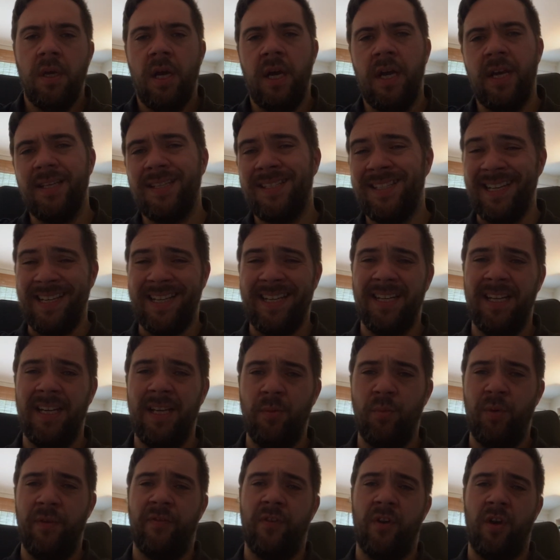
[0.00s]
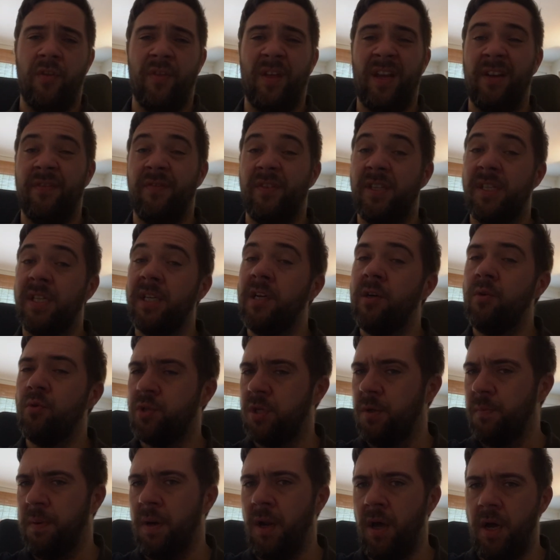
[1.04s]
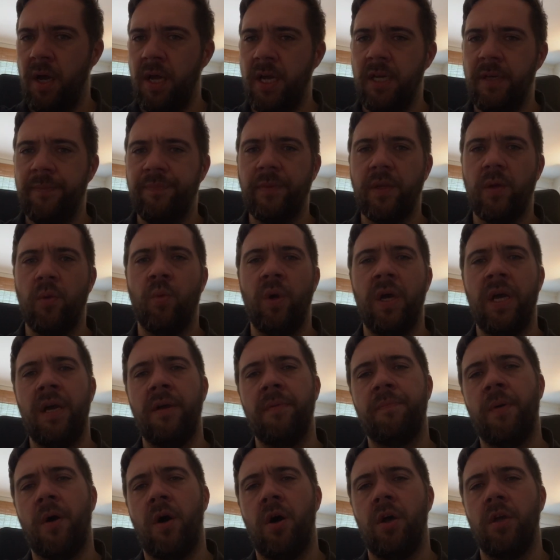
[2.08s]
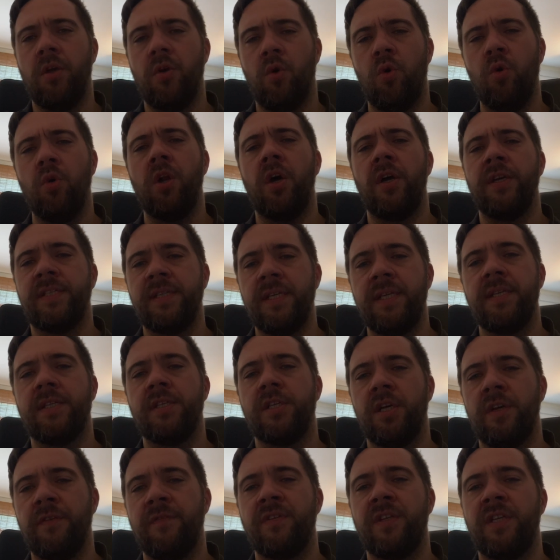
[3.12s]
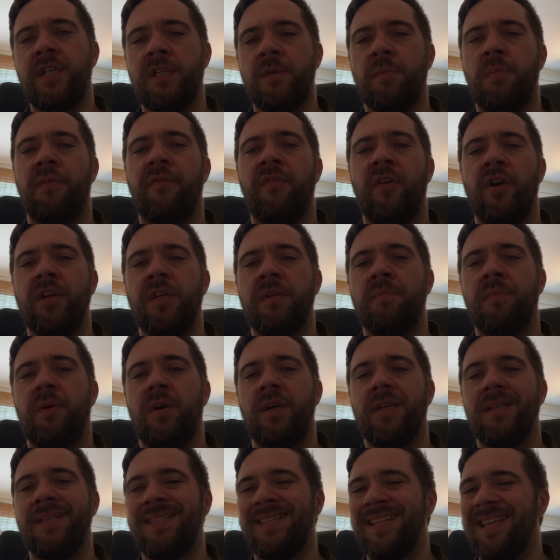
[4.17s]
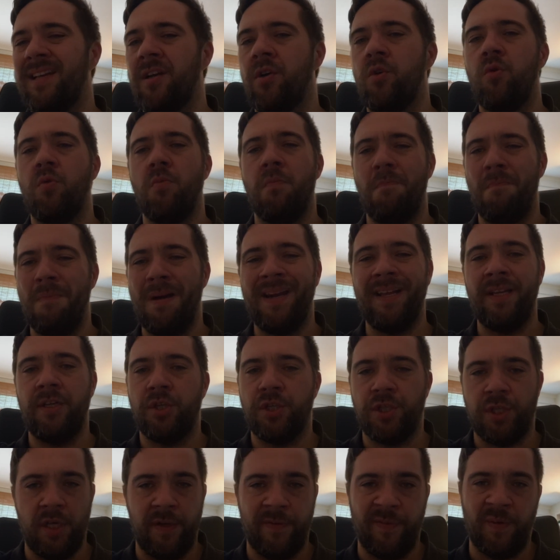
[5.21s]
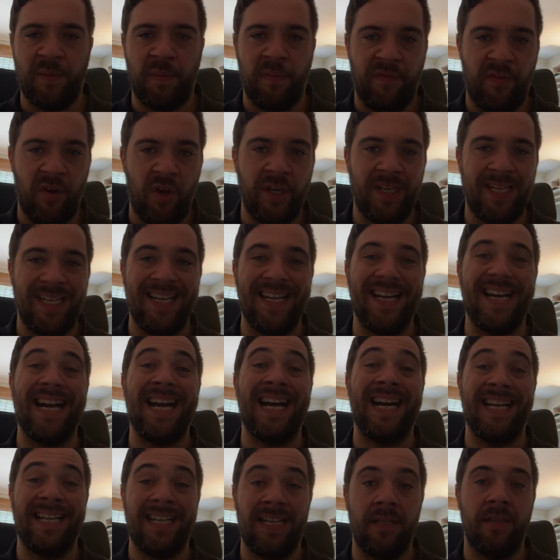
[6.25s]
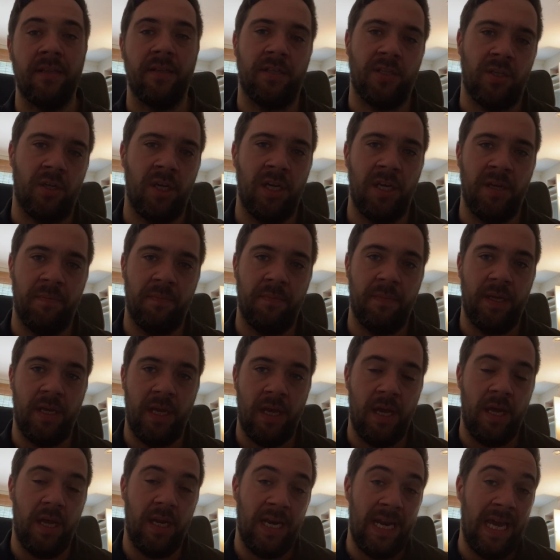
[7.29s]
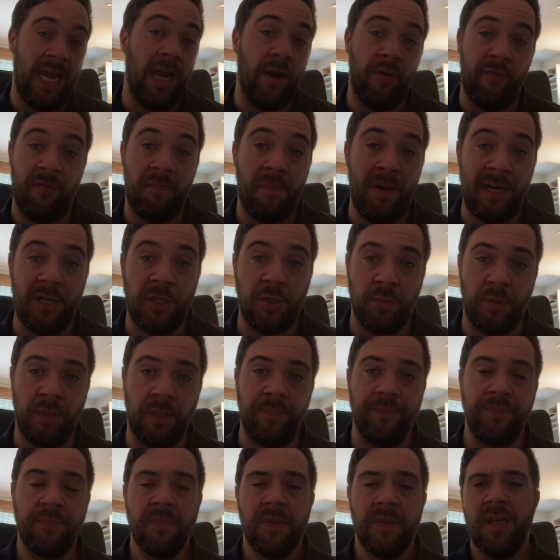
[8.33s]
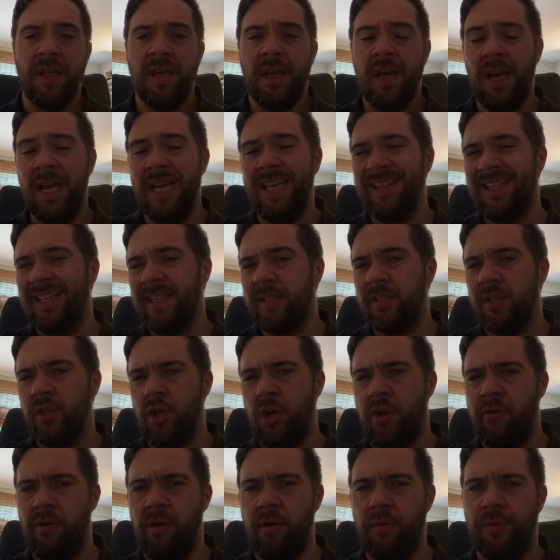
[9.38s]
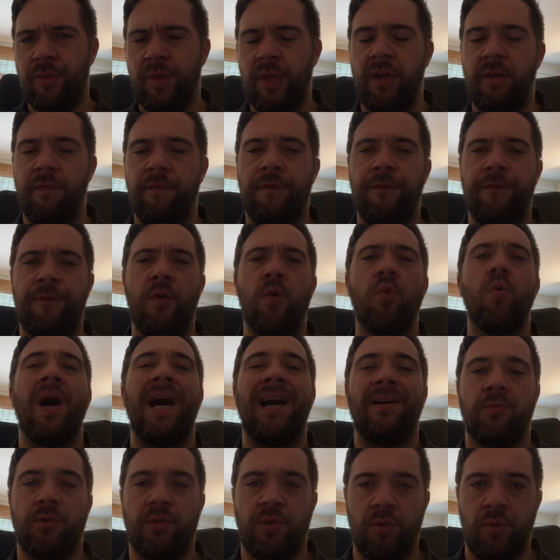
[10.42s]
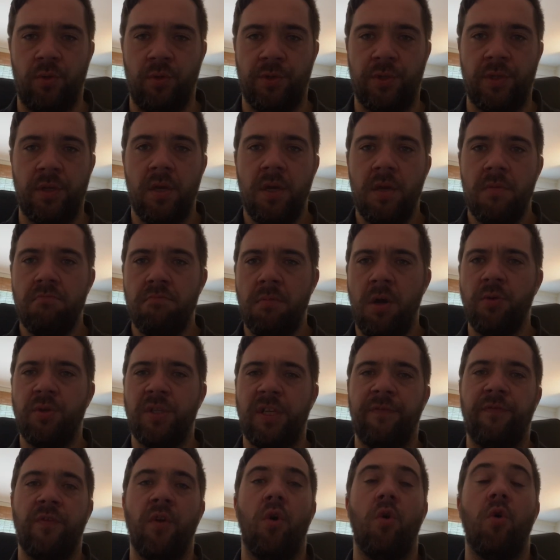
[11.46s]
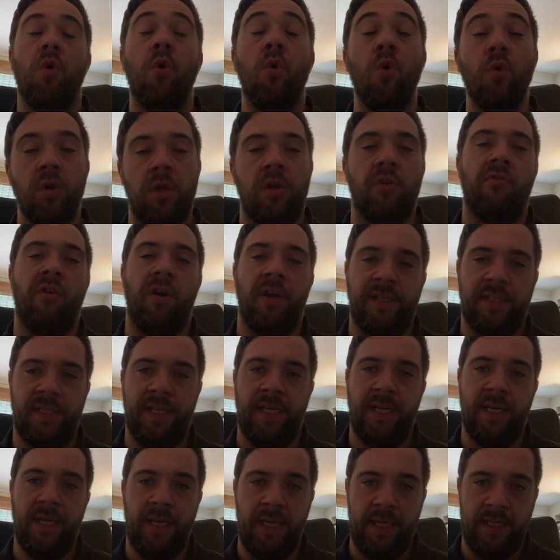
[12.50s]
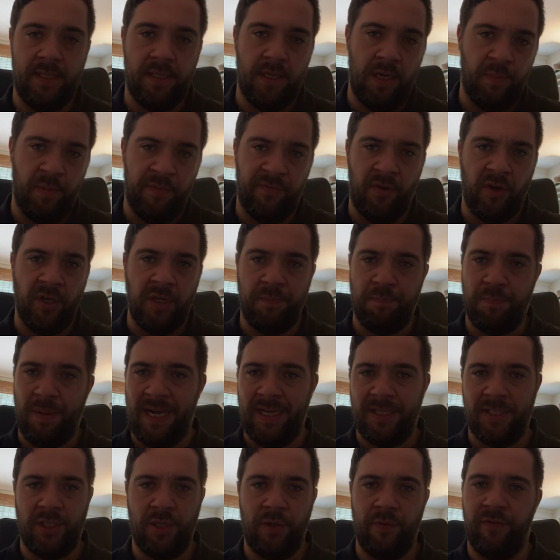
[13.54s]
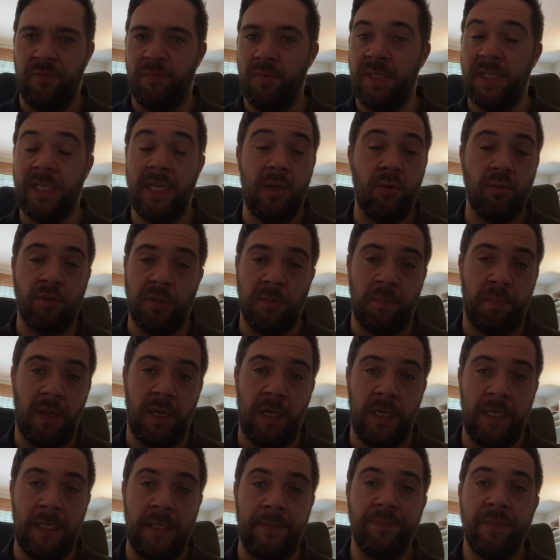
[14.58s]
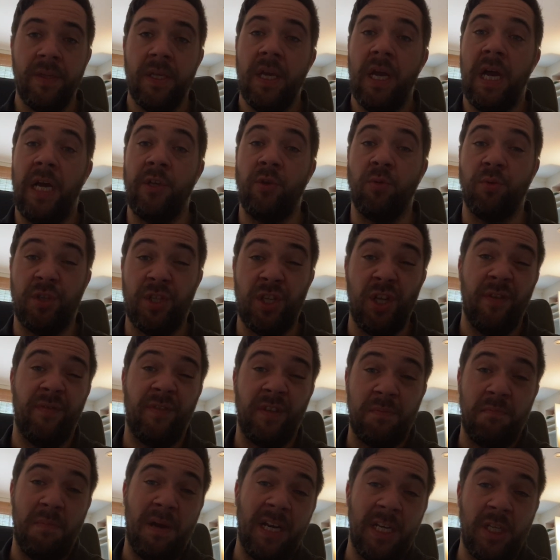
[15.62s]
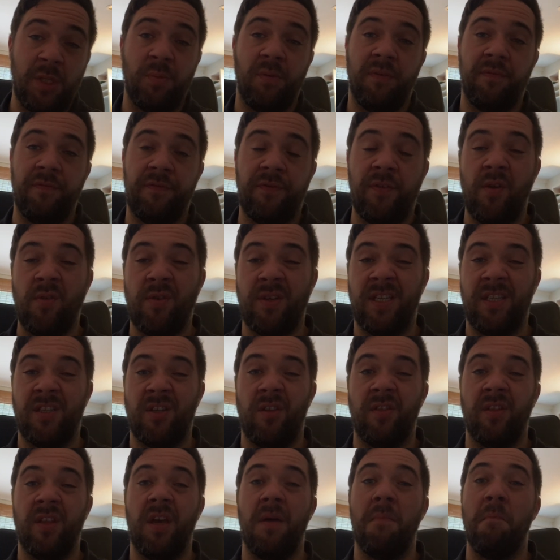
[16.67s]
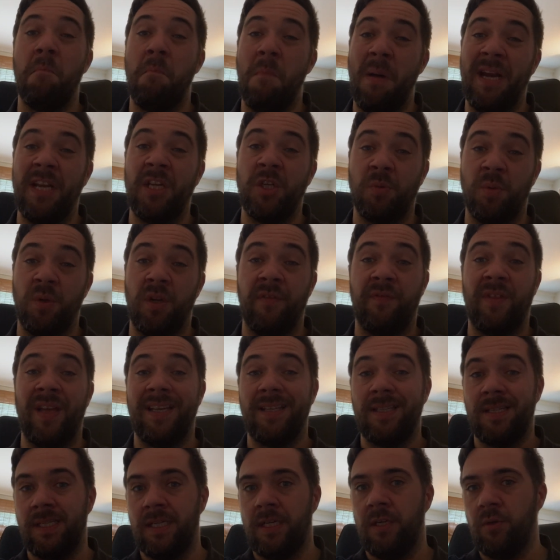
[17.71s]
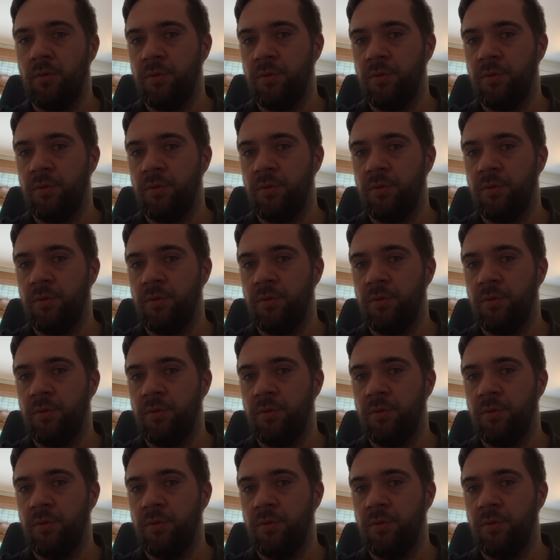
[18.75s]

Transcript: Secondly, we've got that of a single supplier, whereby all IT services are provided by a single managed service provider and the SIAM layer of management. In this scenario, think full outsource. Most, if not all, your IT needs are provided back to you from a single supplier, and your service management focuses on the management of that single